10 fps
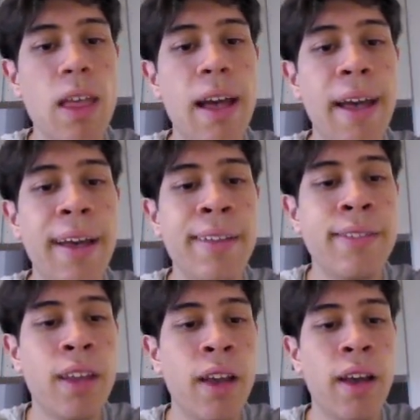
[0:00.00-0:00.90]

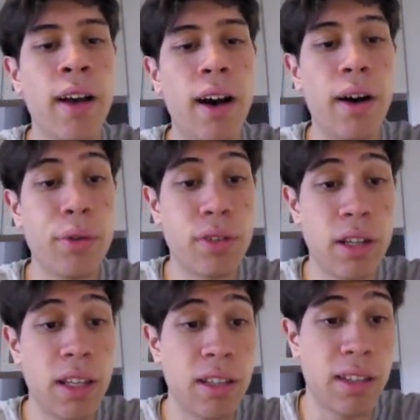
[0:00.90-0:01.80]
and
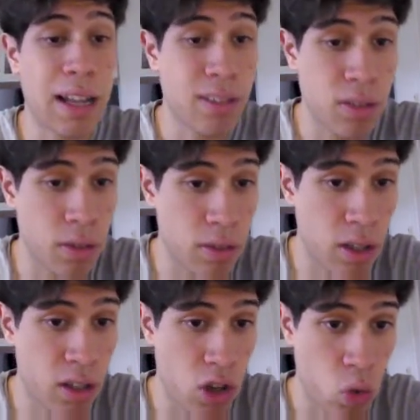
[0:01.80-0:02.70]
obviously that's
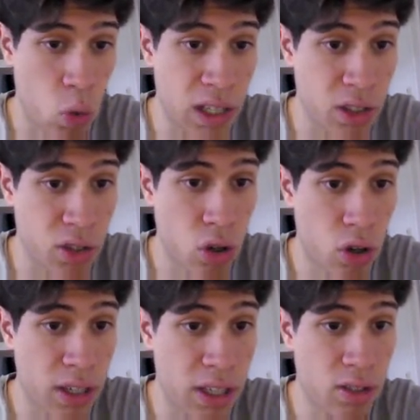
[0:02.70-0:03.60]
your quality
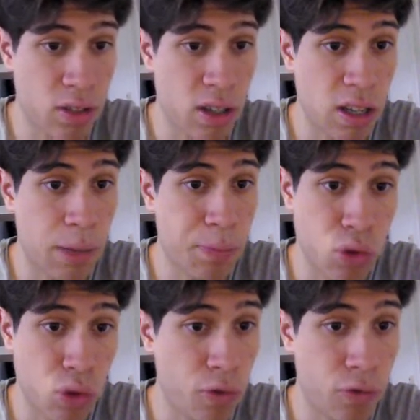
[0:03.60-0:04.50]
score. It's up
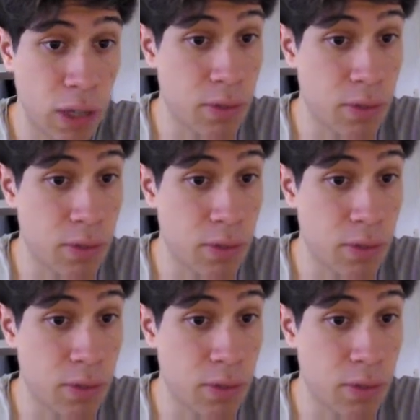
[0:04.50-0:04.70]
to 5